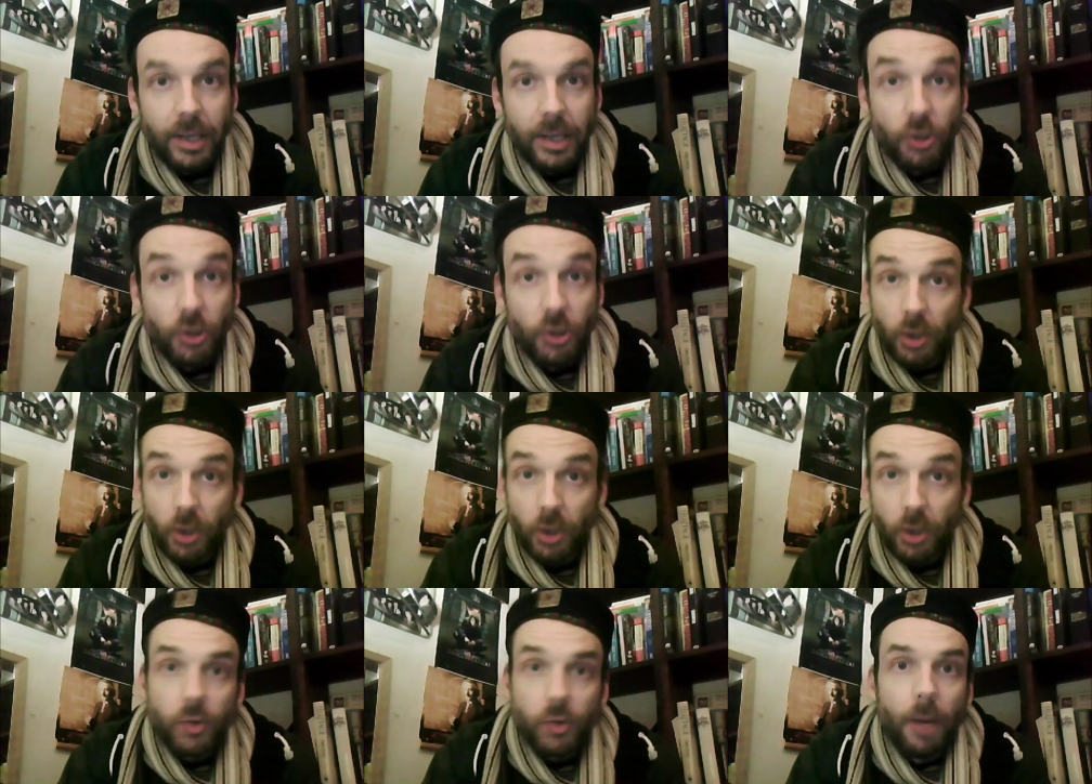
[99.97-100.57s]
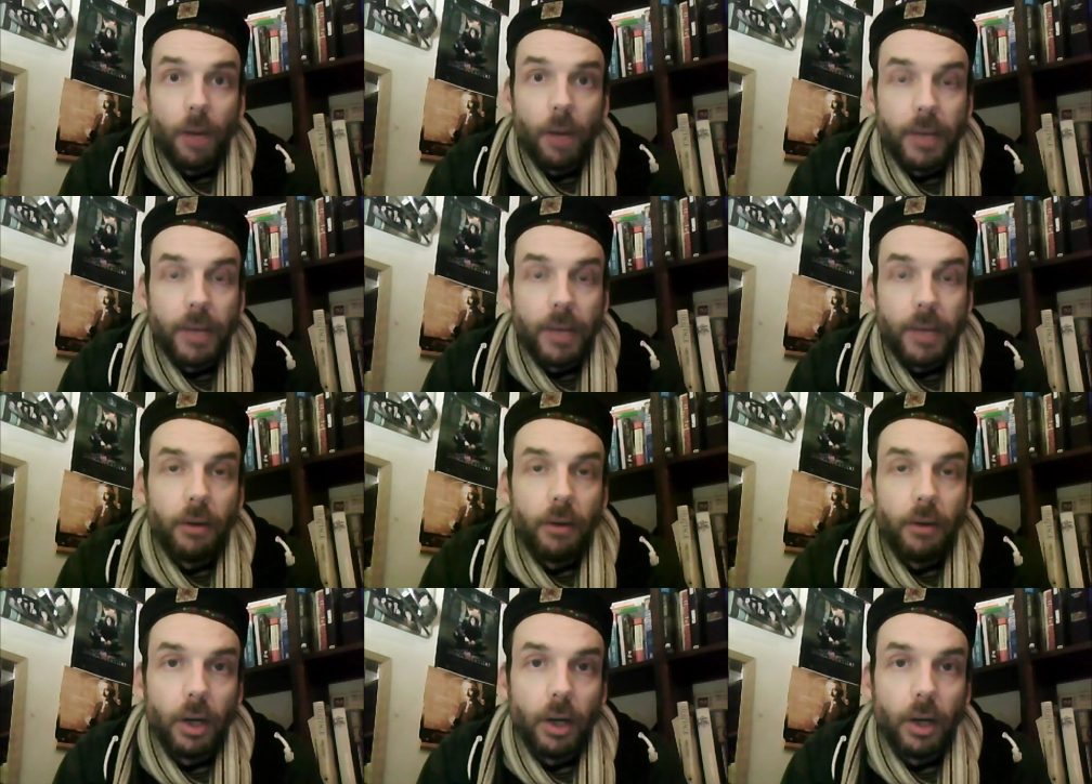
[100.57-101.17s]
He just dropped
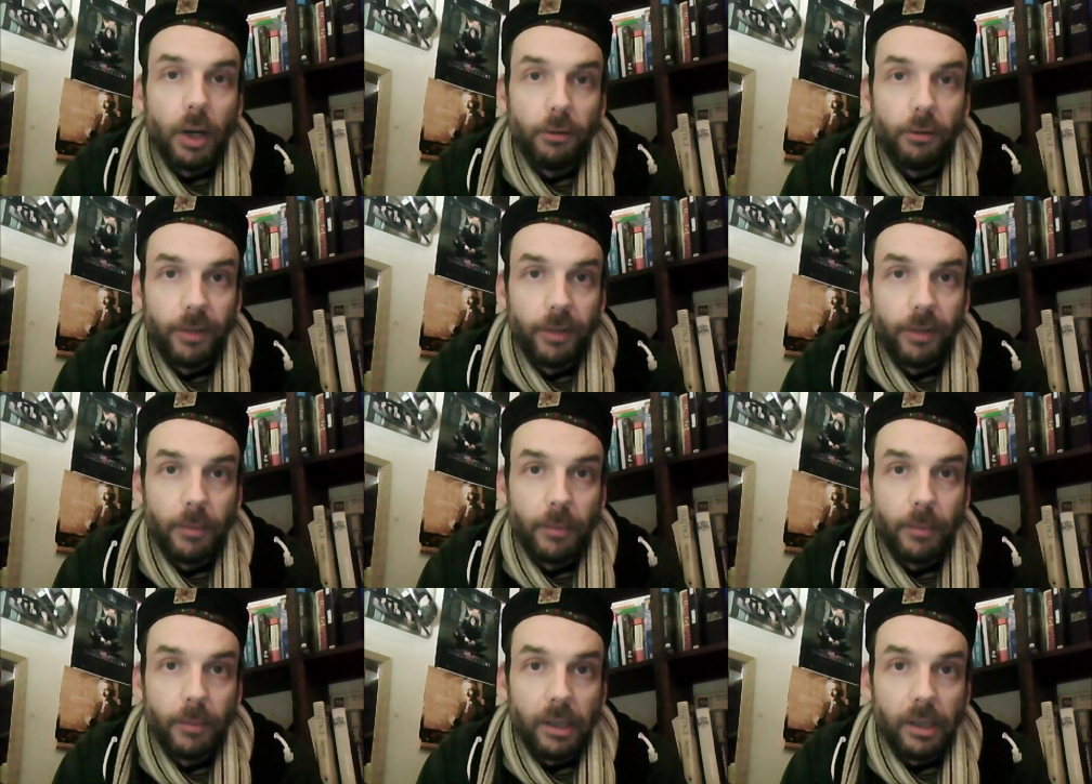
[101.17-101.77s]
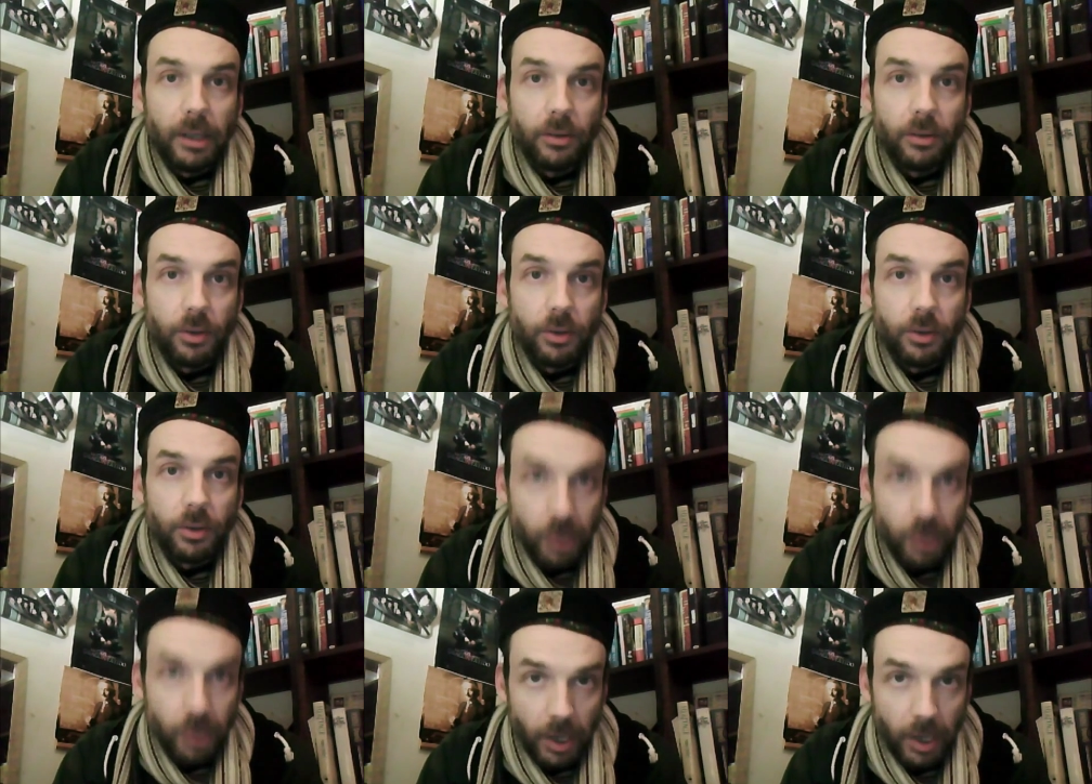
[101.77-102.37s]
out of filming
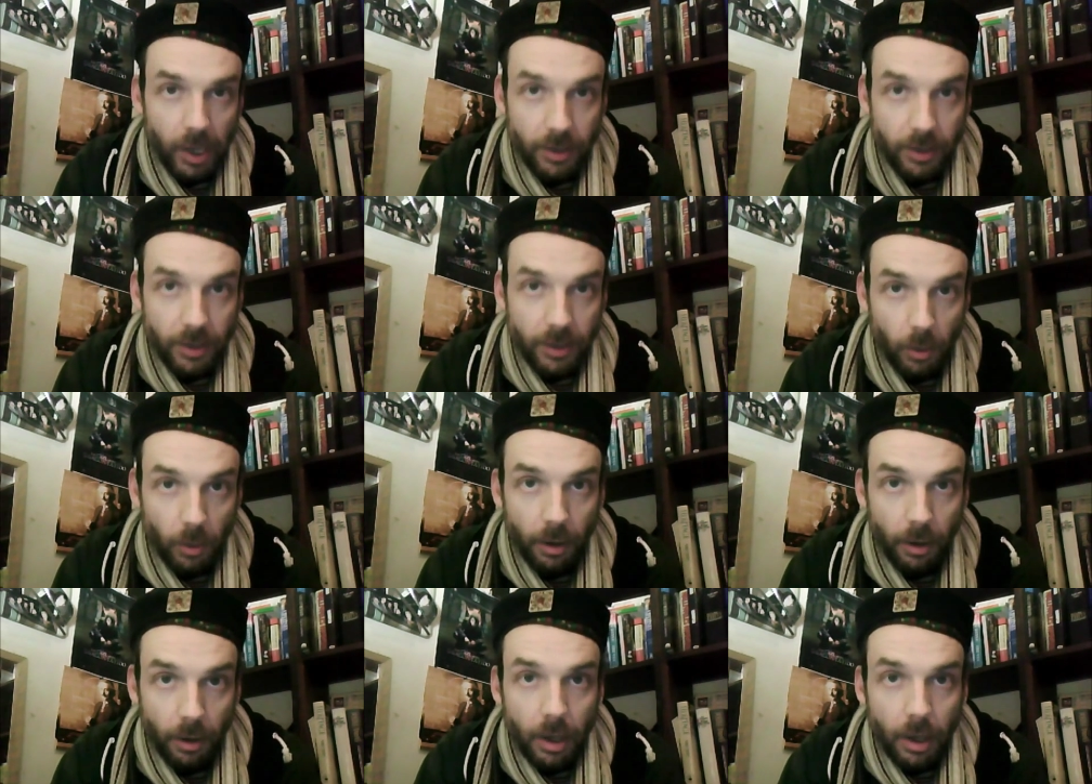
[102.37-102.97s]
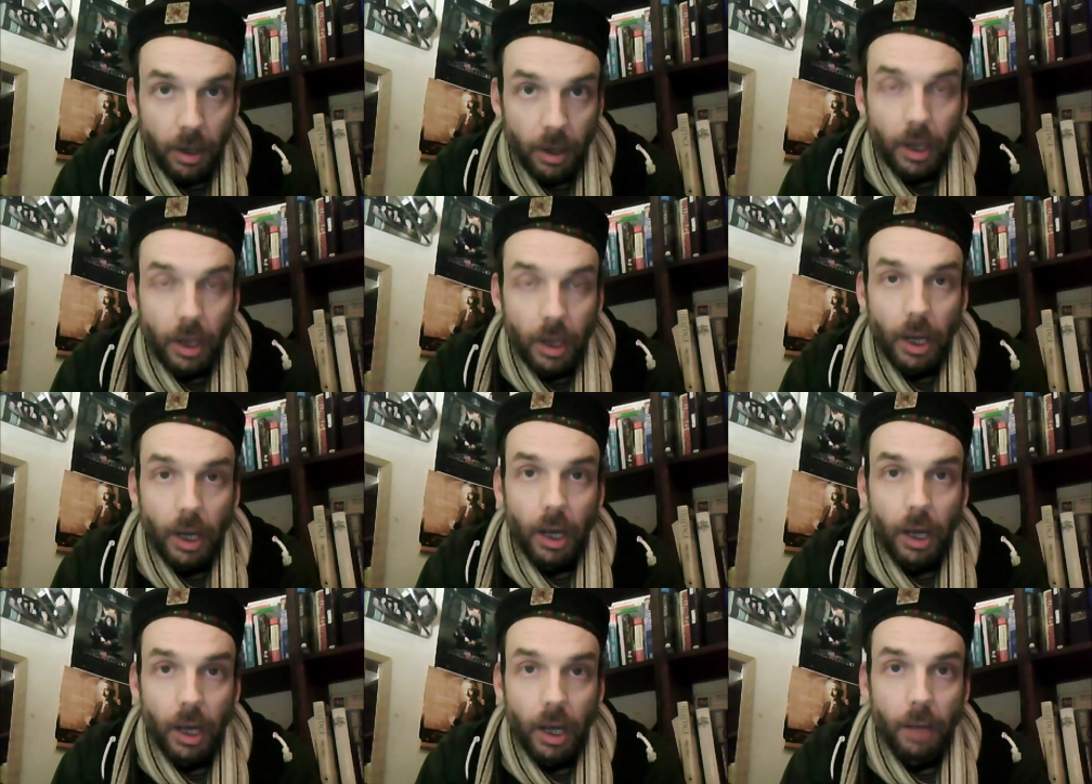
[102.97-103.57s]
Suicide Squad
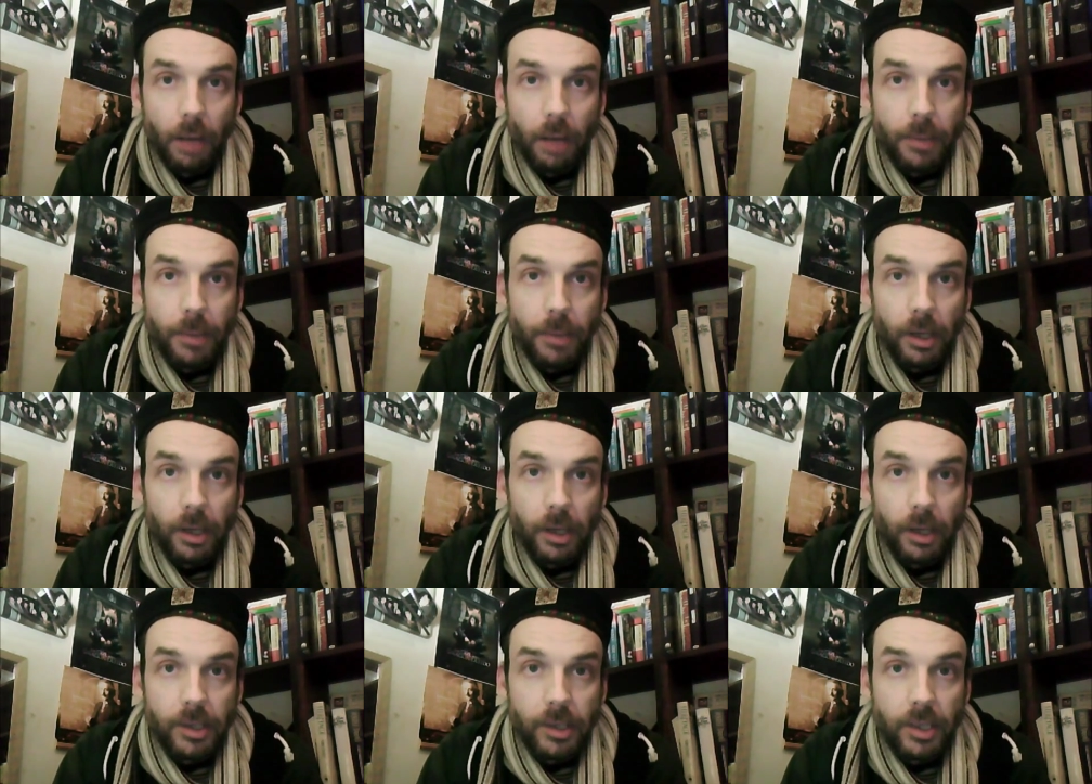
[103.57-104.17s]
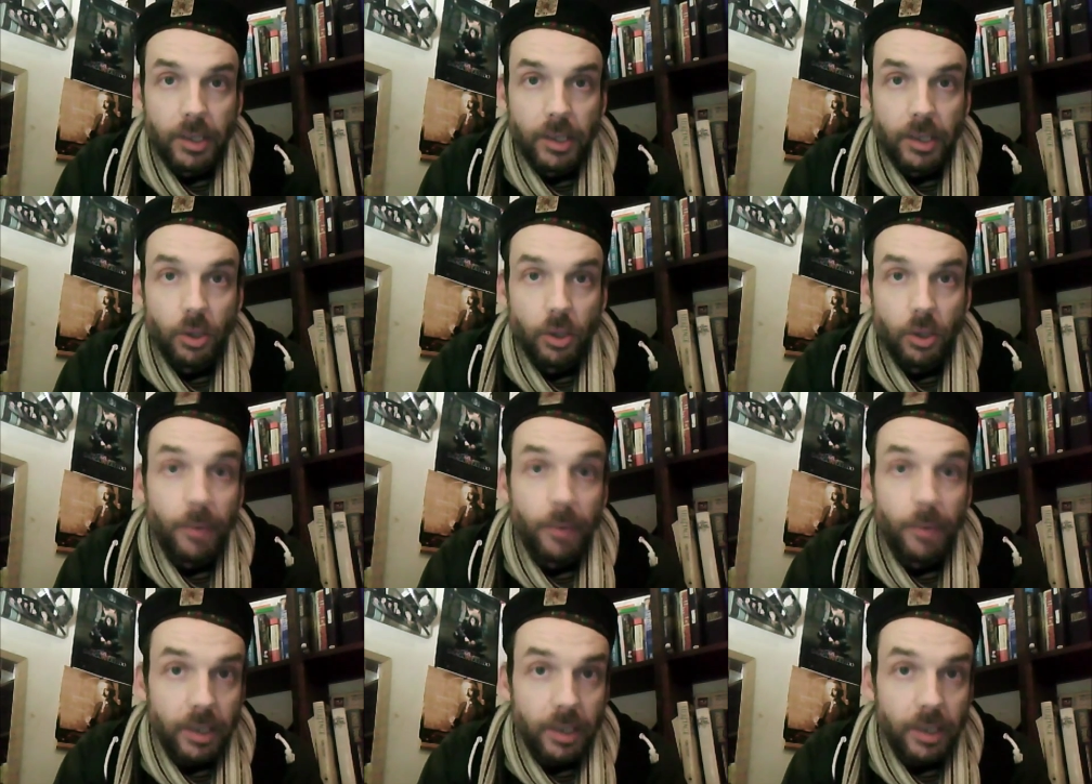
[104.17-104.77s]
uh, because he's
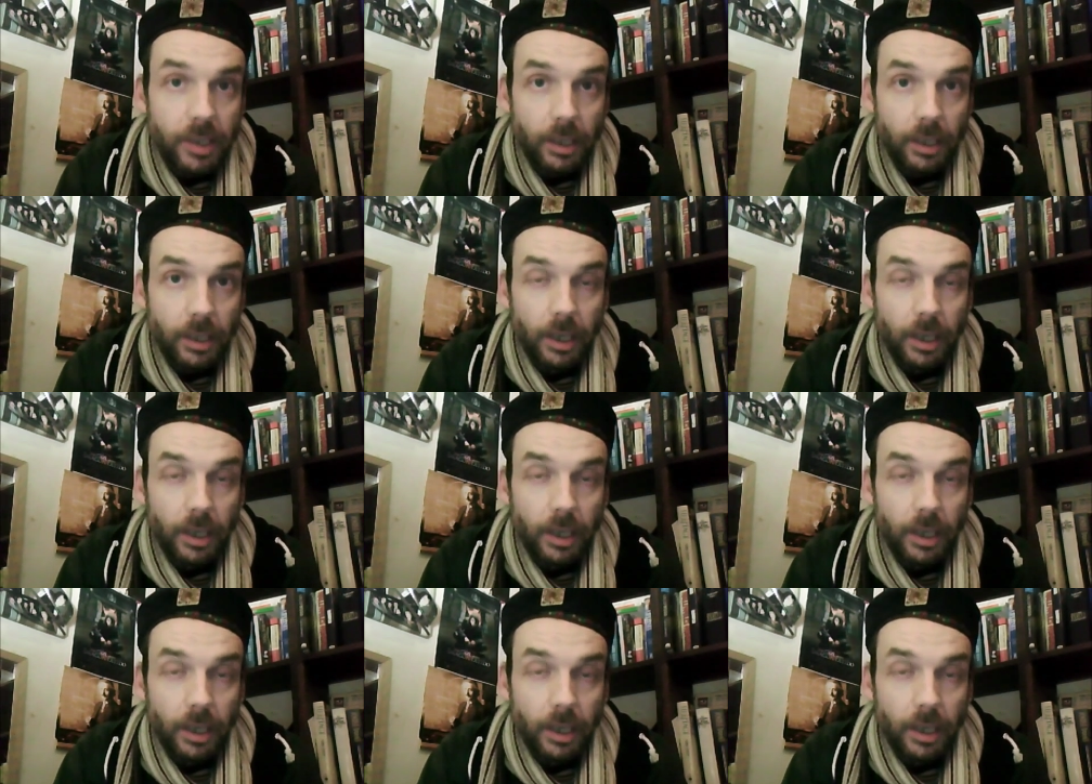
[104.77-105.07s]
too busy.